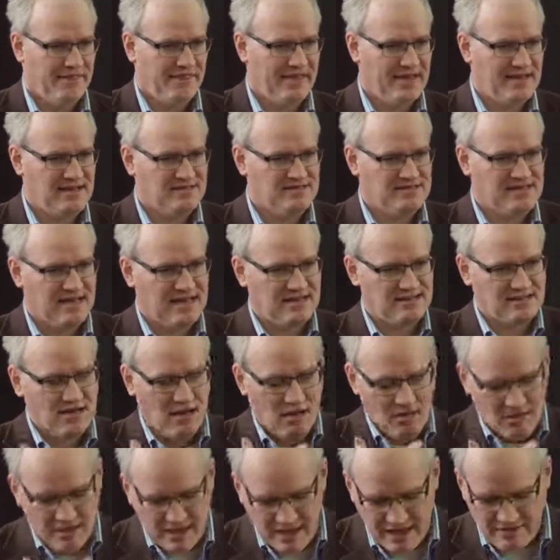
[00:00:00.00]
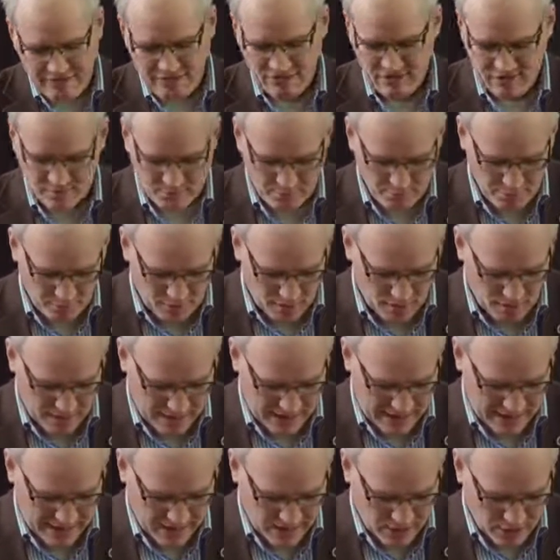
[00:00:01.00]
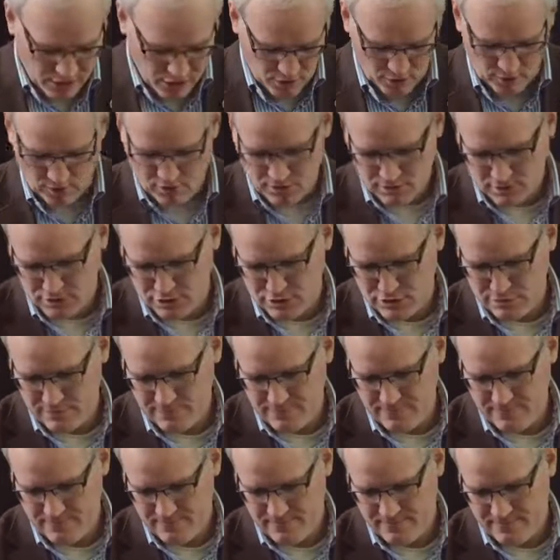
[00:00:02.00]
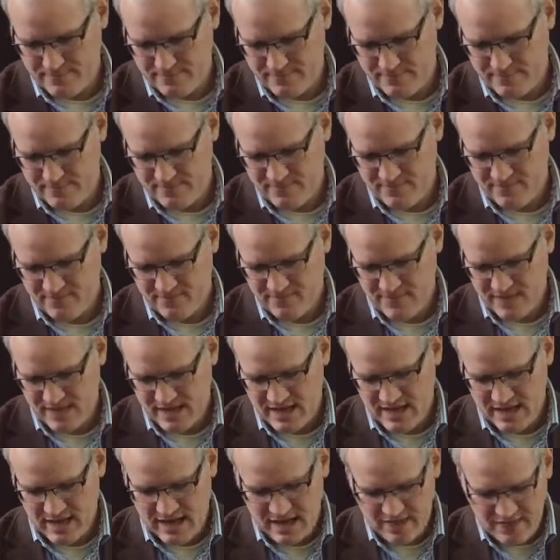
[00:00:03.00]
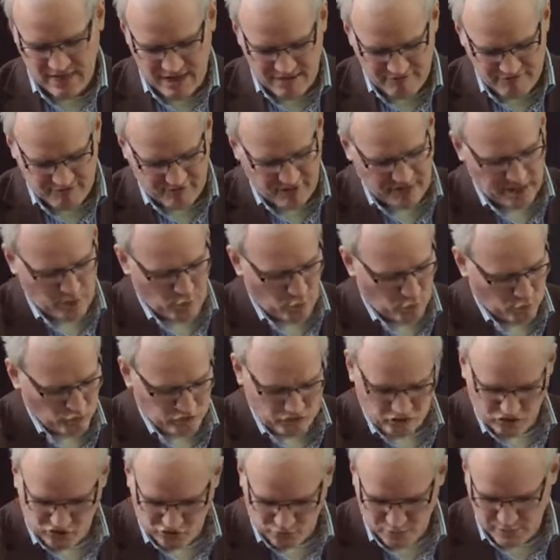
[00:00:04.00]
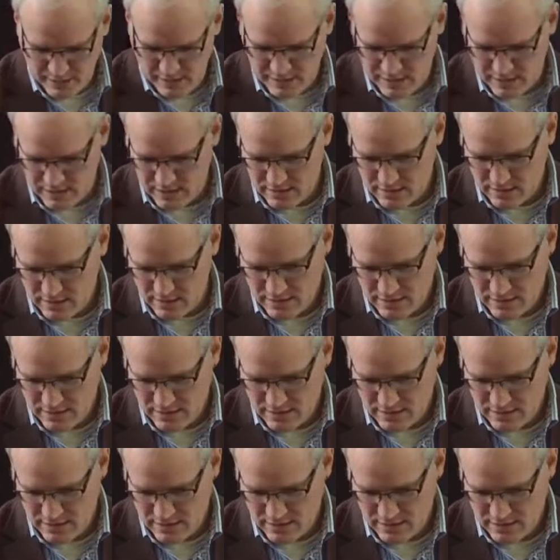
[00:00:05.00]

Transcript: These things are given by God, and therefore they ought to be